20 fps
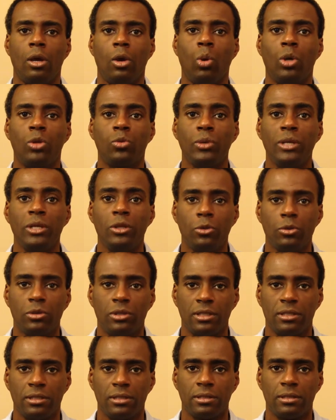What we
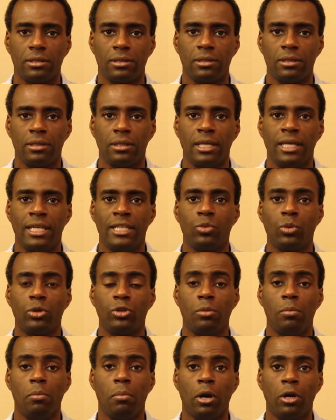notice is when
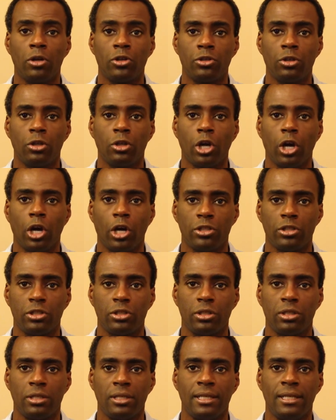the marginal
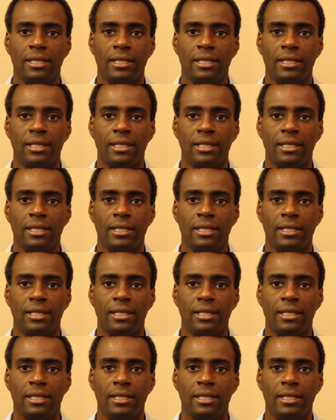cost